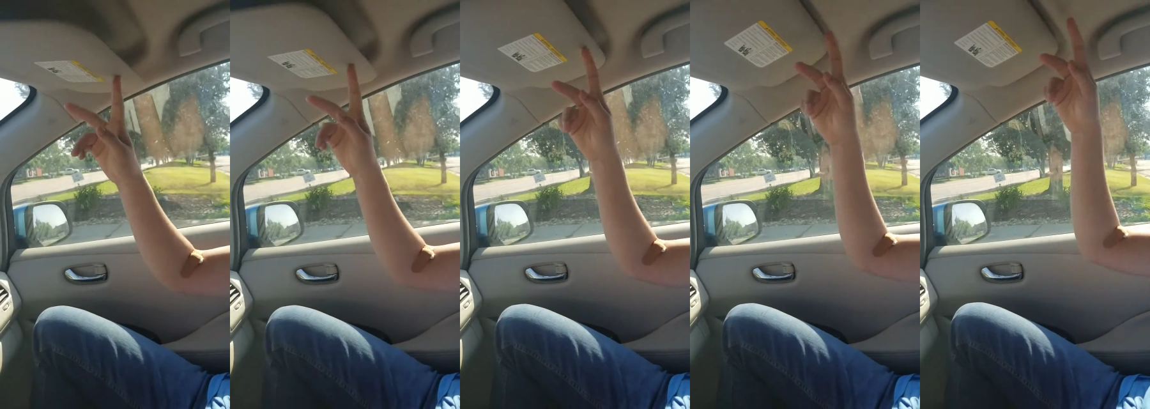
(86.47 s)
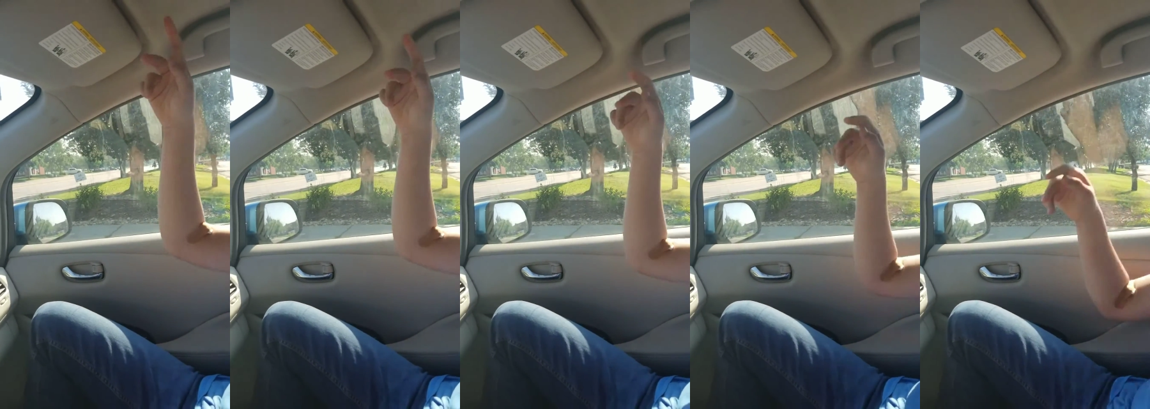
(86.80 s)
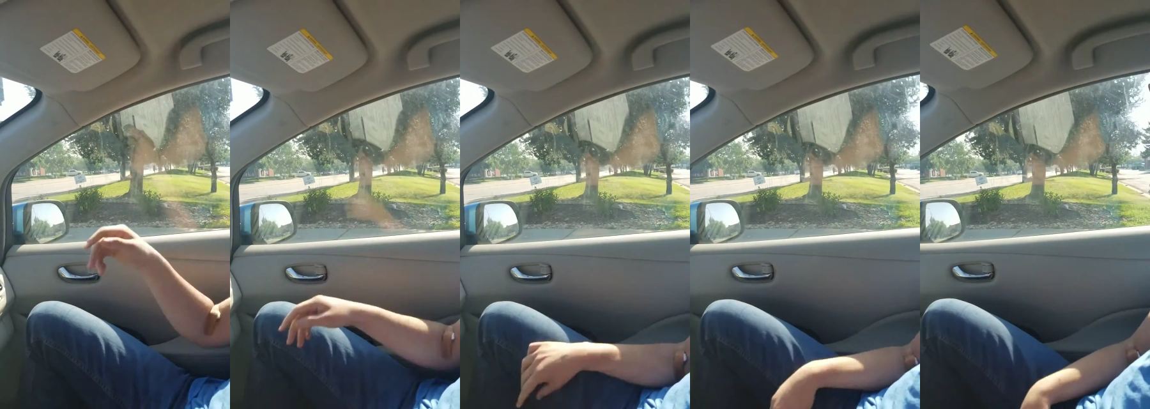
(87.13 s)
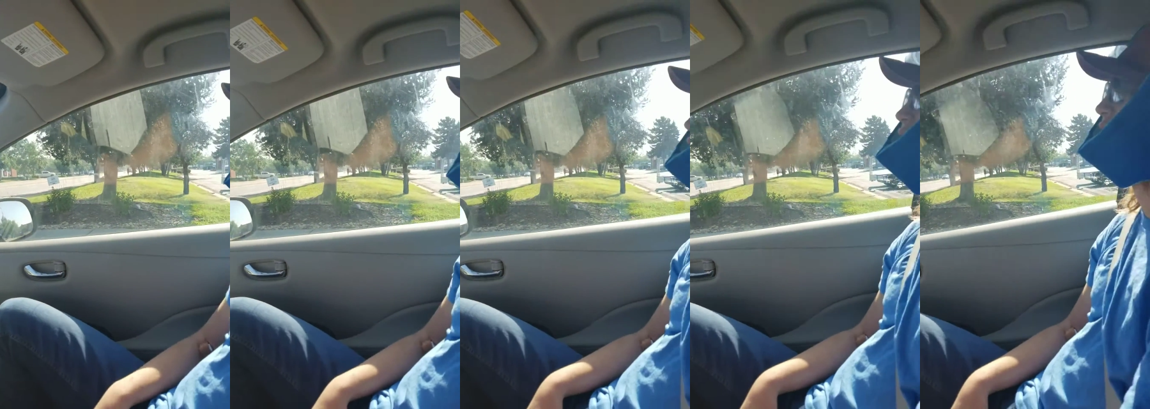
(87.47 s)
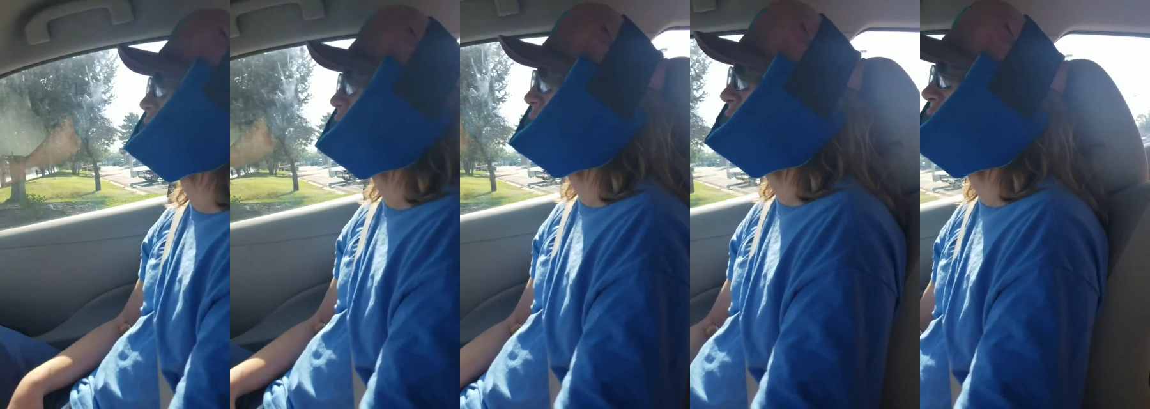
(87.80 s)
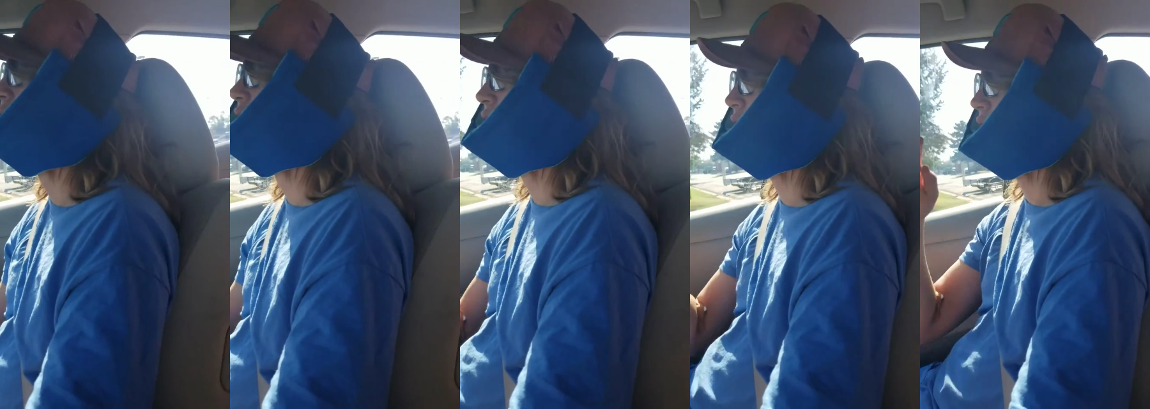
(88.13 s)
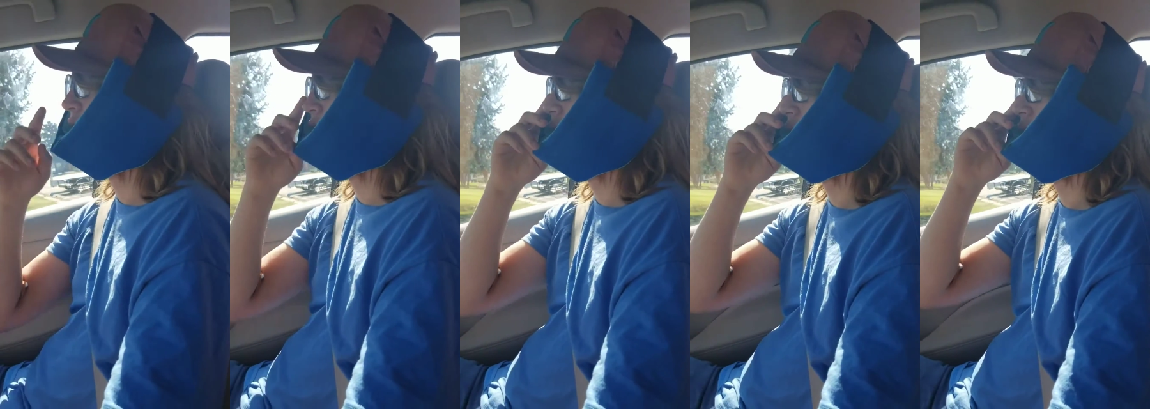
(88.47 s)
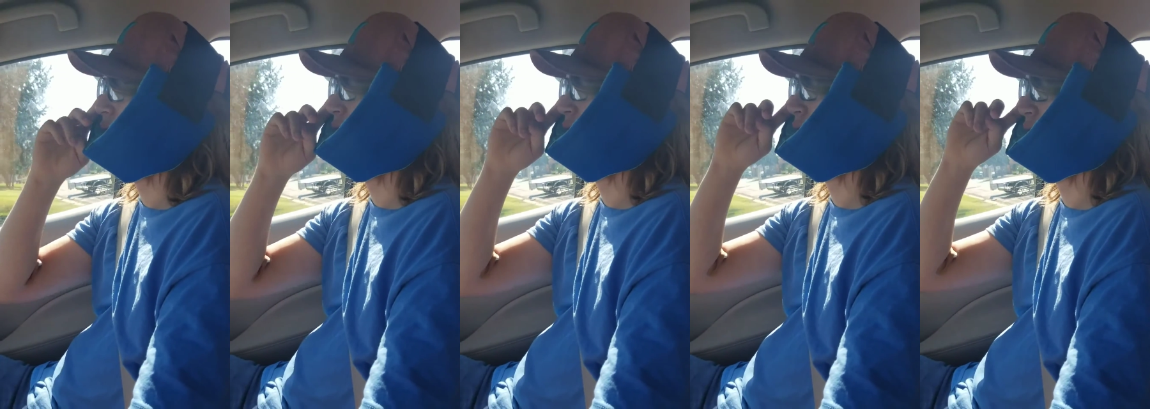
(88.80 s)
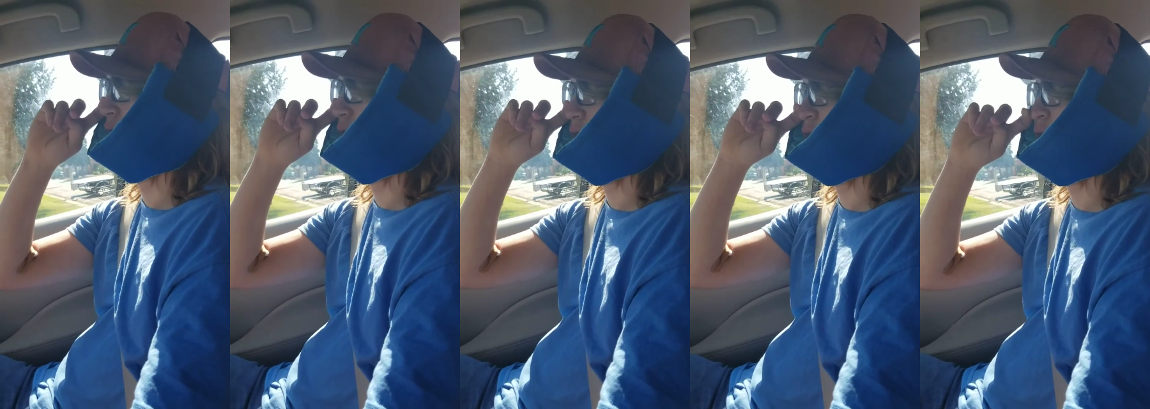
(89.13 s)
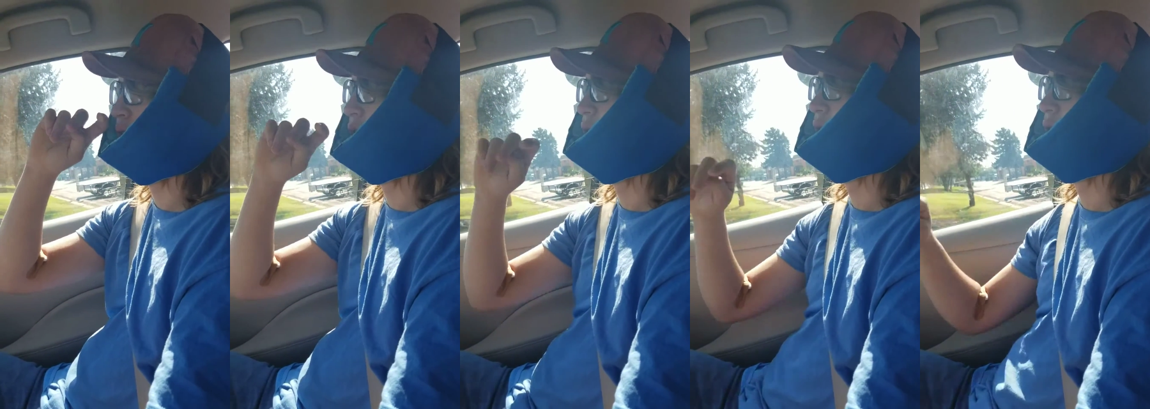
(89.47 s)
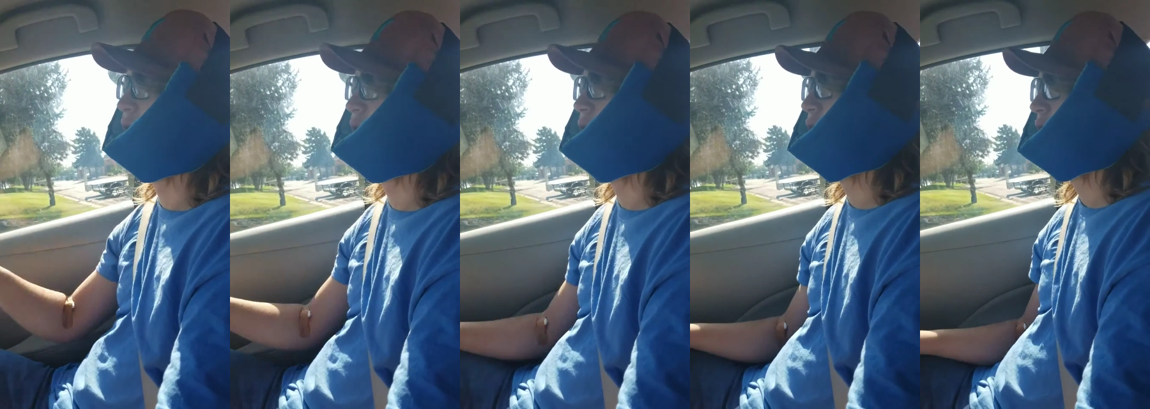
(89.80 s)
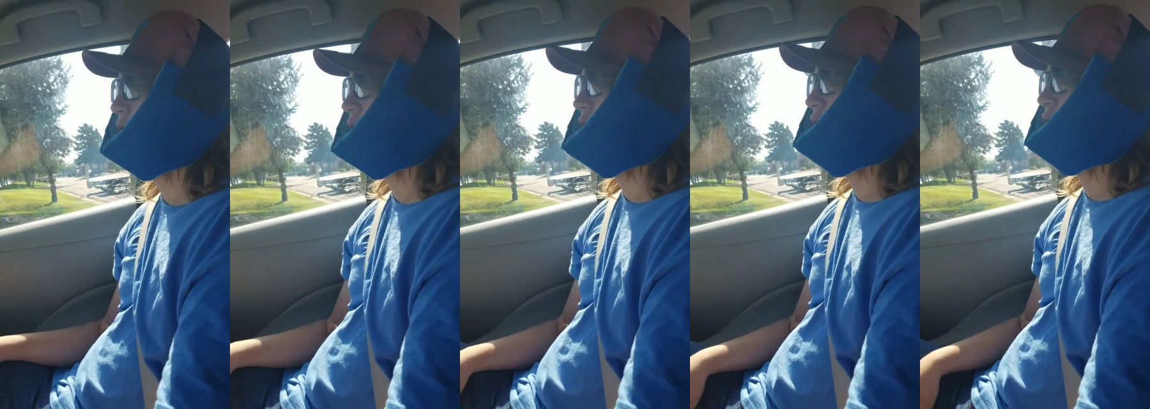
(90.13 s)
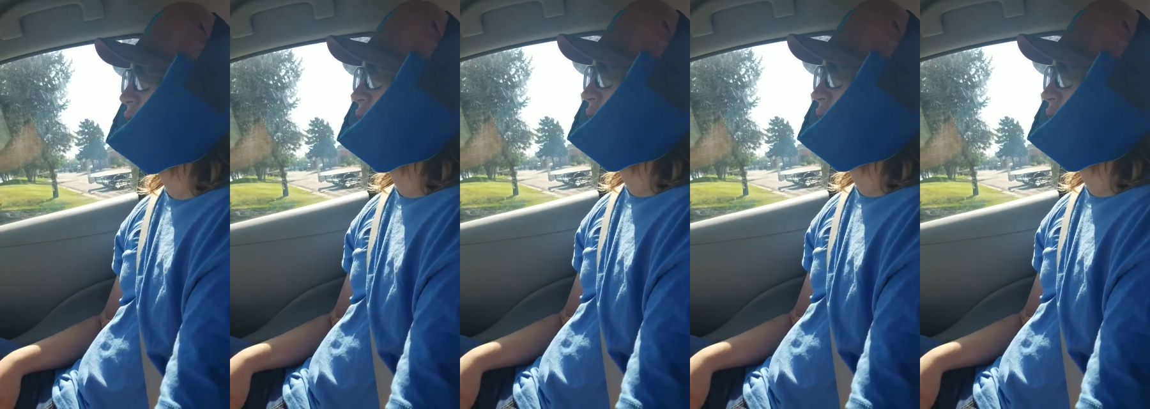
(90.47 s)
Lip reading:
No face is visible, so there are no lips to read.